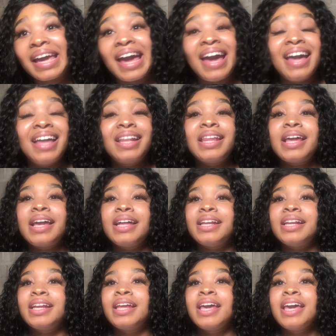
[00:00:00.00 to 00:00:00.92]
And
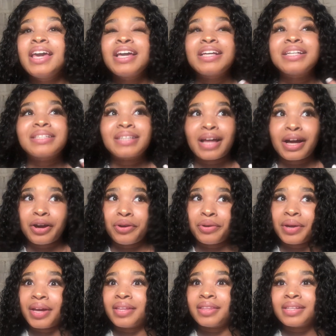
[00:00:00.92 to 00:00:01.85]
then it's like,
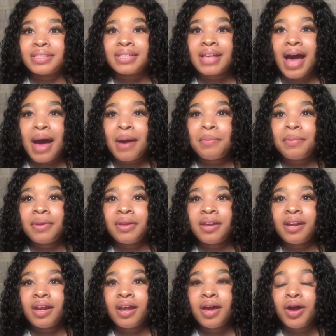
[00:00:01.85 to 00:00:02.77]
okay, this
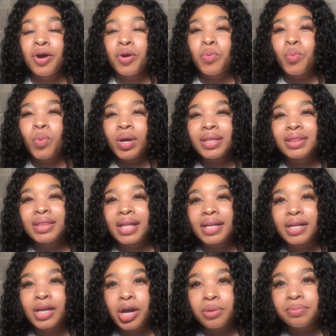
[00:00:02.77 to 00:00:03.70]
happened. What
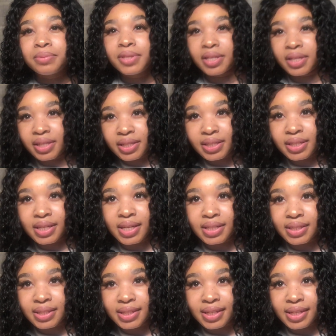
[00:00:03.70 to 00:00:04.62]
led up to this
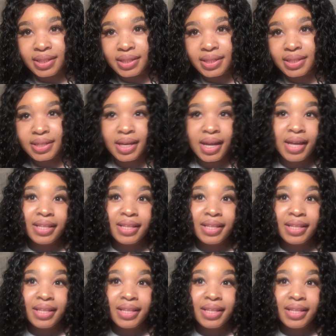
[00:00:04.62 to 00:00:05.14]
instance?